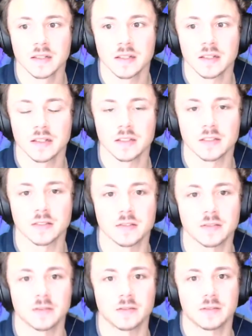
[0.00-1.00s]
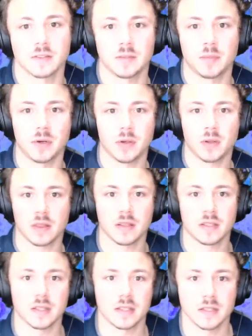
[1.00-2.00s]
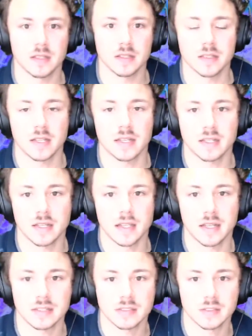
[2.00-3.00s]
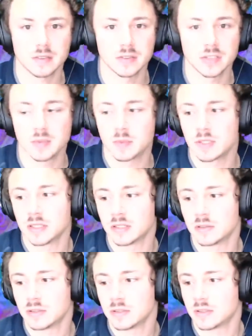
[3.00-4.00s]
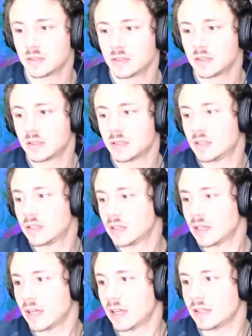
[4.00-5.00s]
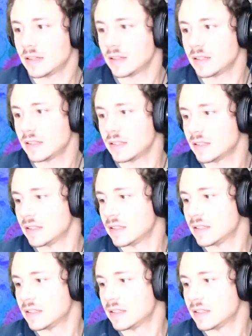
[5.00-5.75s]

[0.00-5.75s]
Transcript: of both the external GPU and the